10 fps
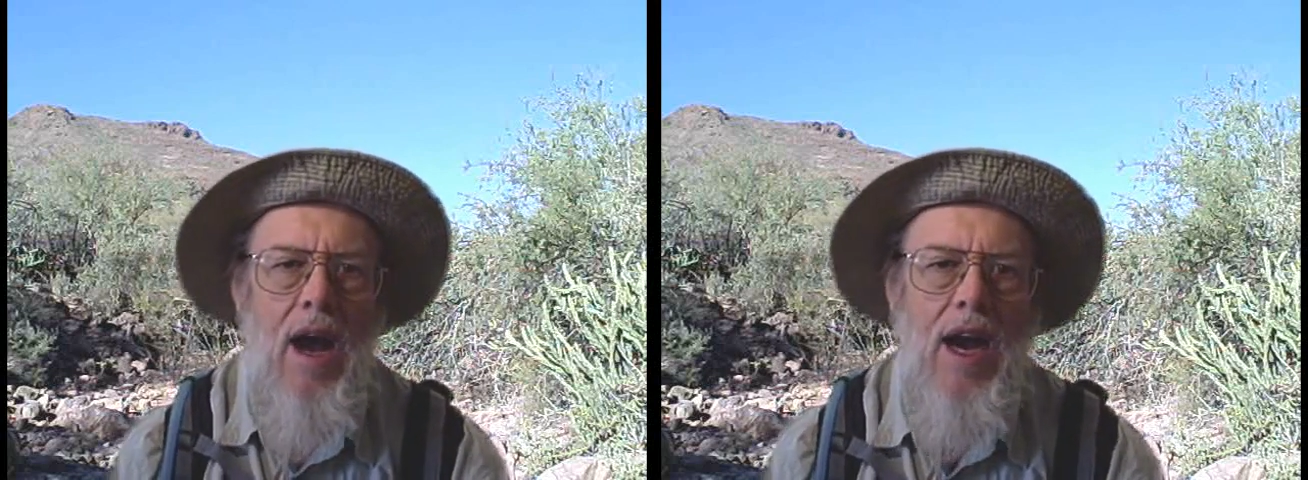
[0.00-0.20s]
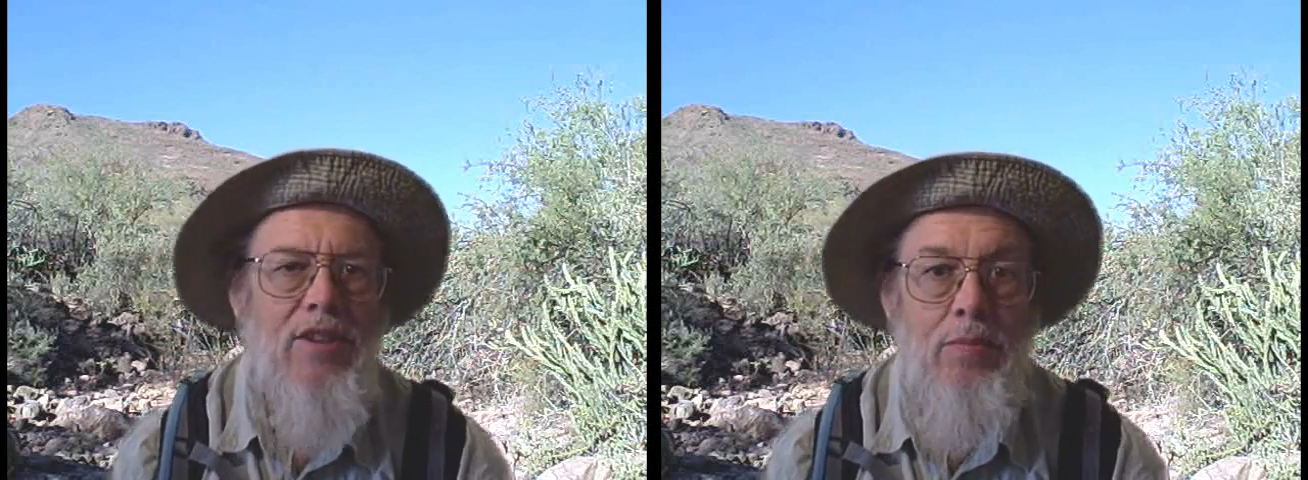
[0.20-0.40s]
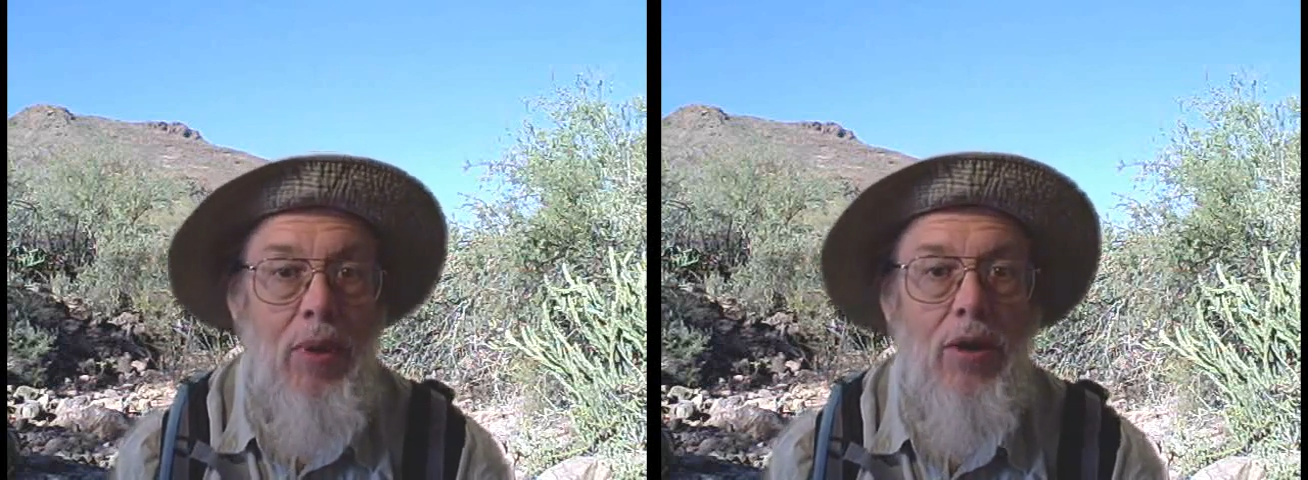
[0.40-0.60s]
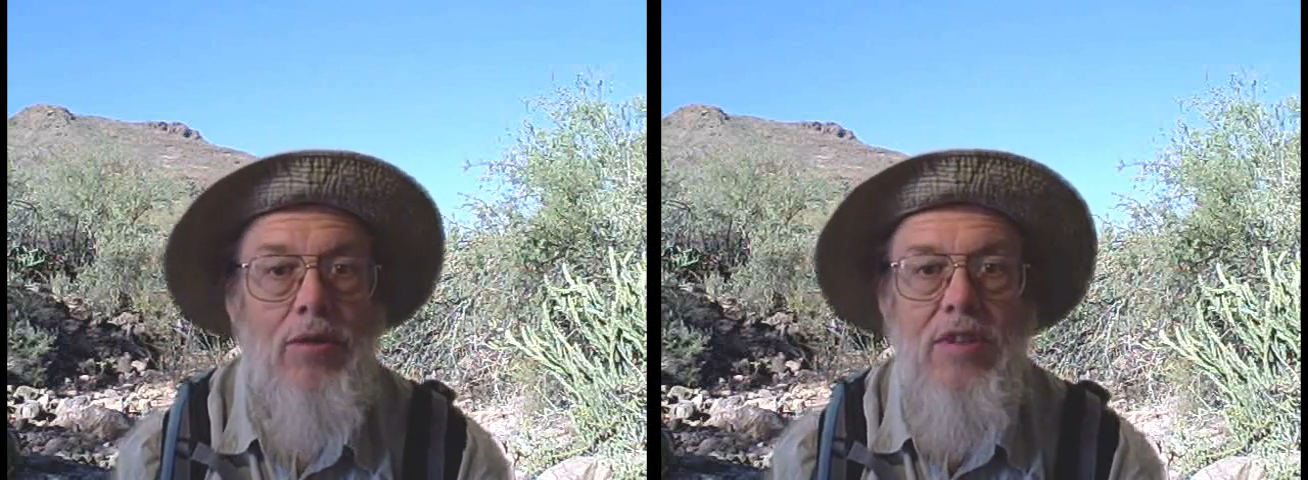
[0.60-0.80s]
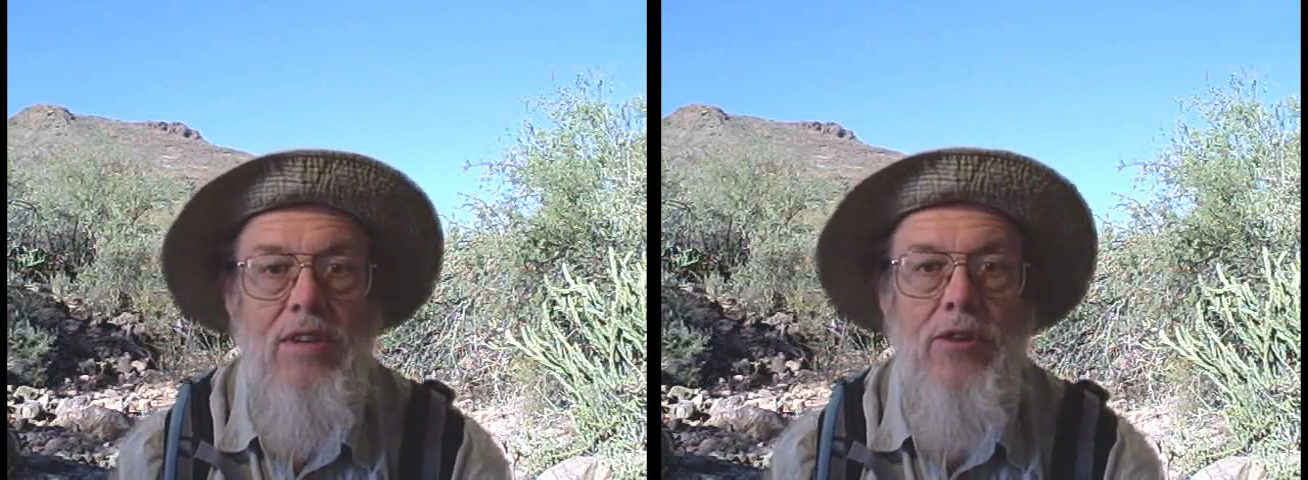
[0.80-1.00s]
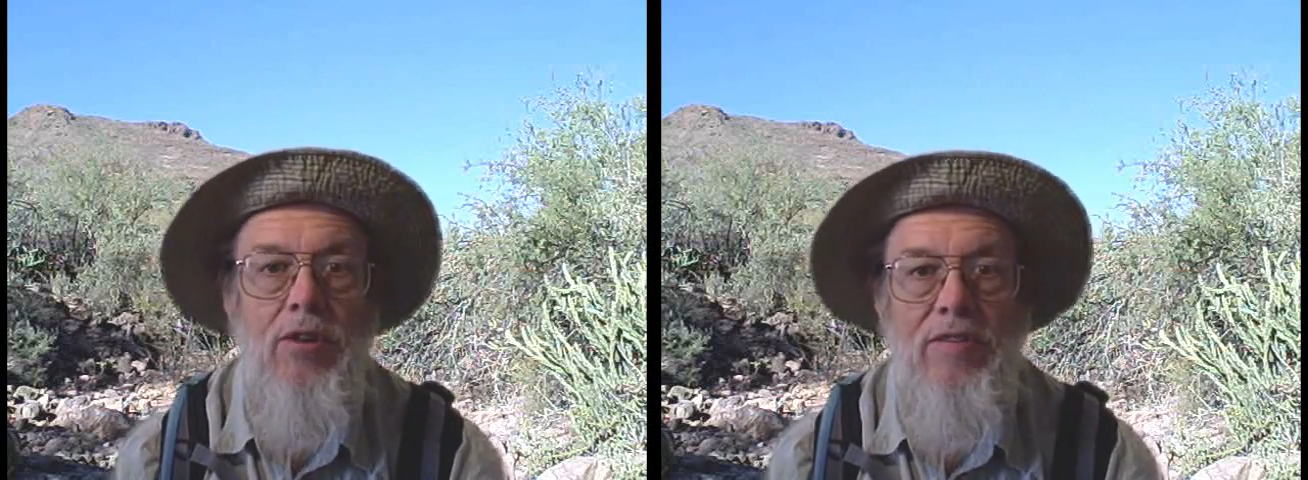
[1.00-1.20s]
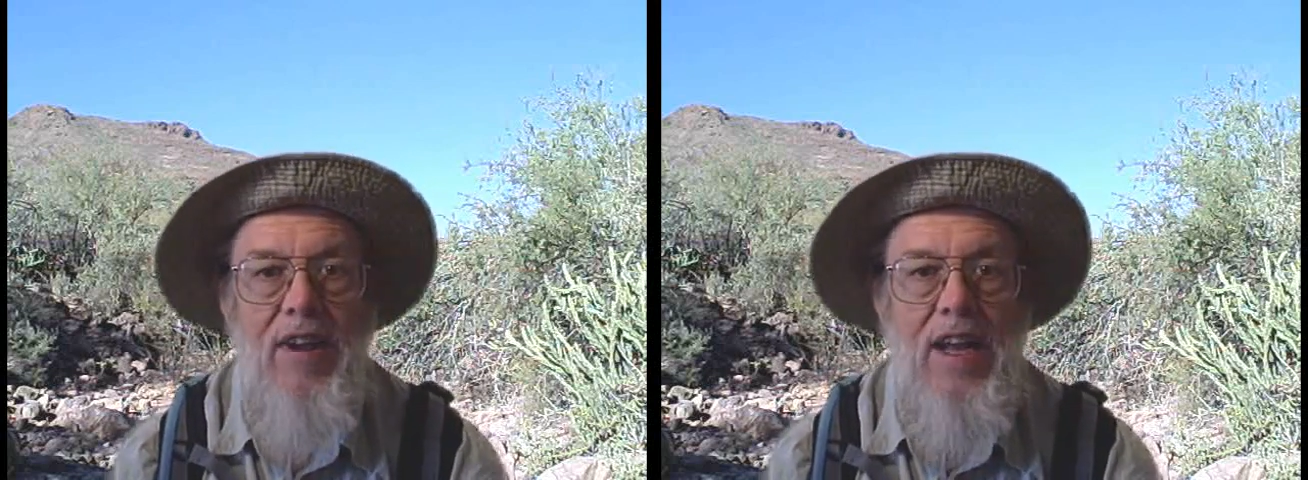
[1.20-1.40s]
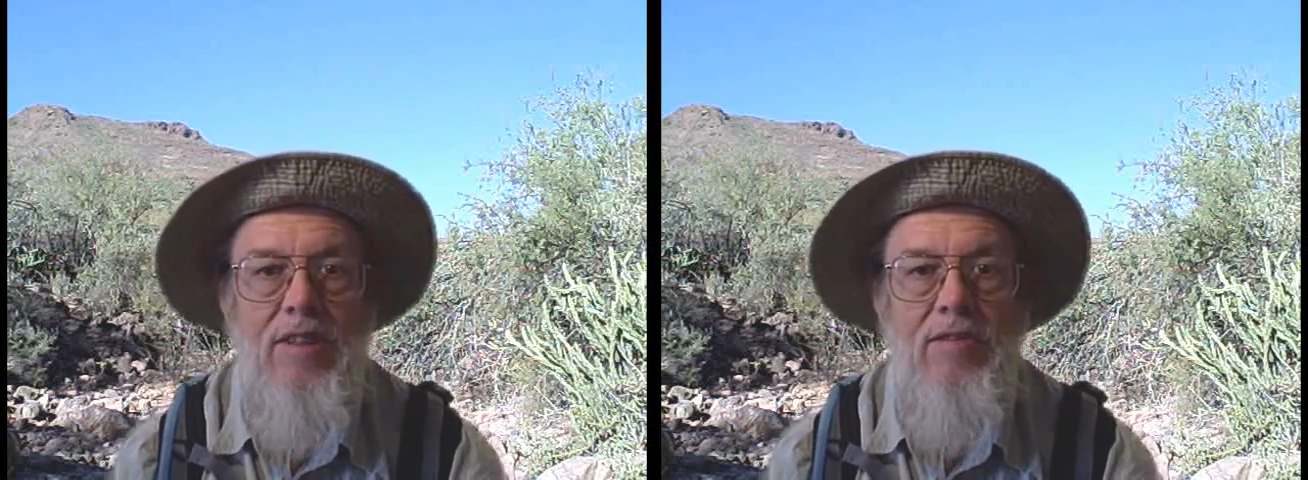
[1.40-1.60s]
I suppose if you're a
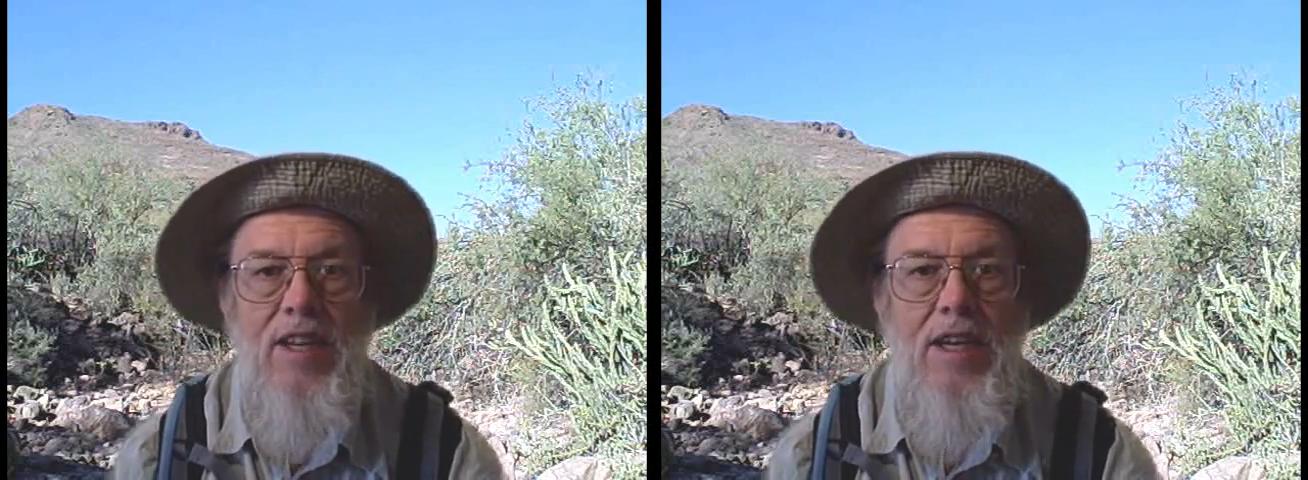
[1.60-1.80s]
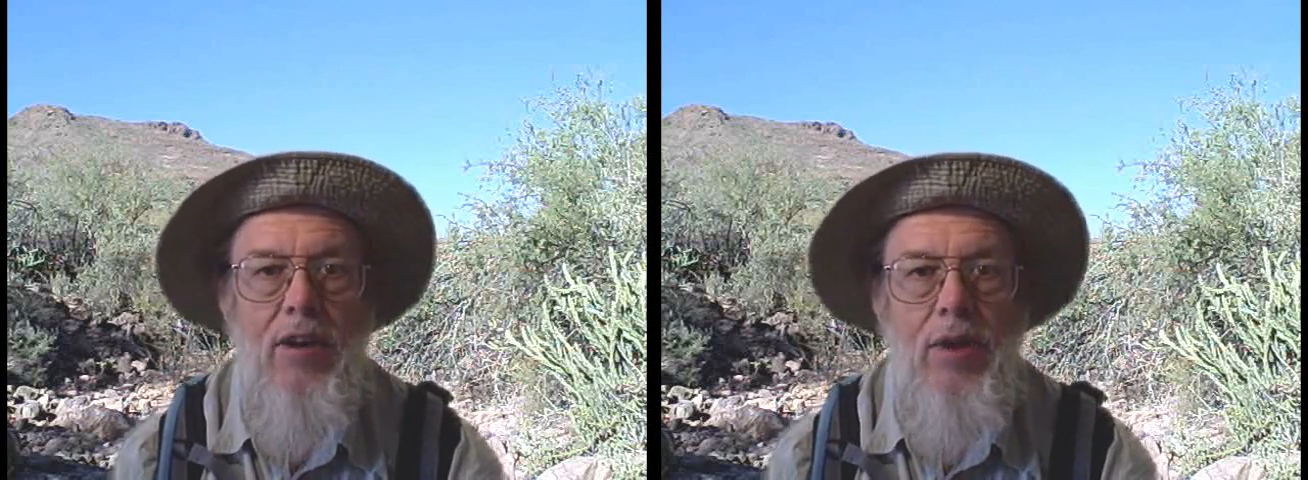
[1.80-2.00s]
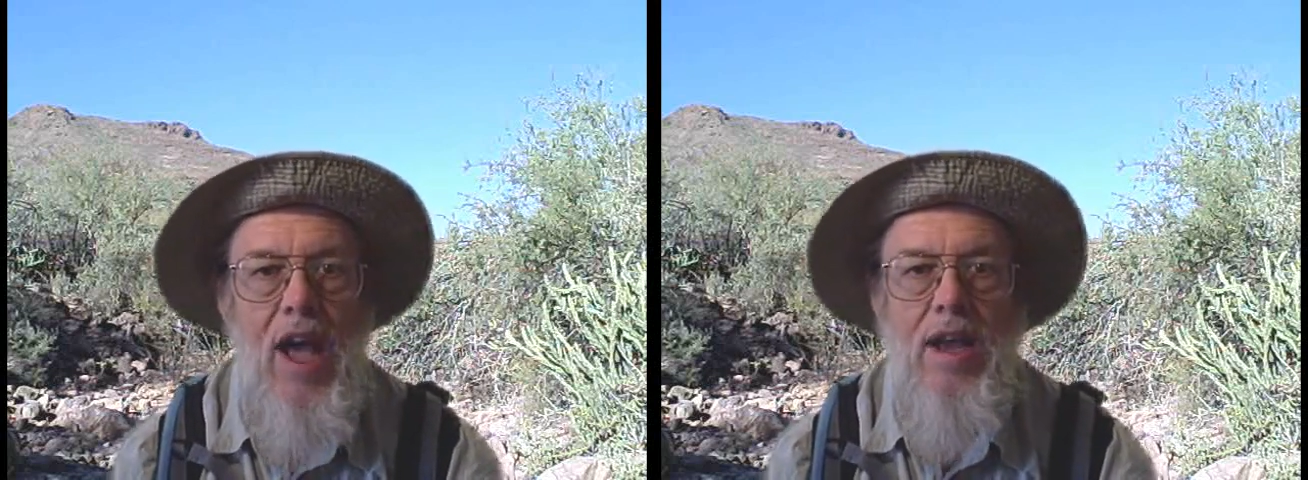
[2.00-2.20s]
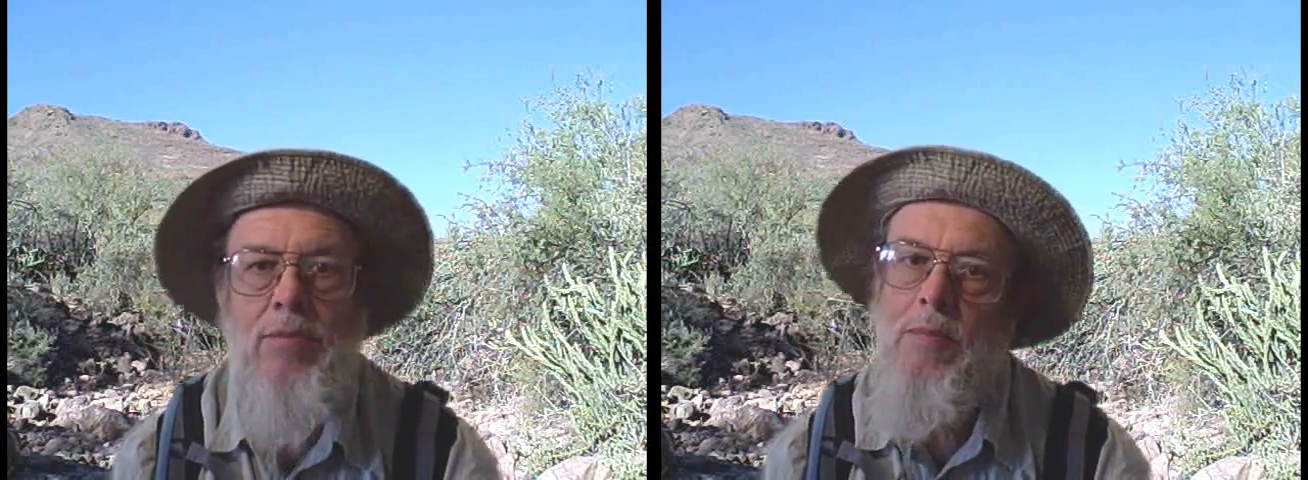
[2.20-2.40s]
fan of the video game,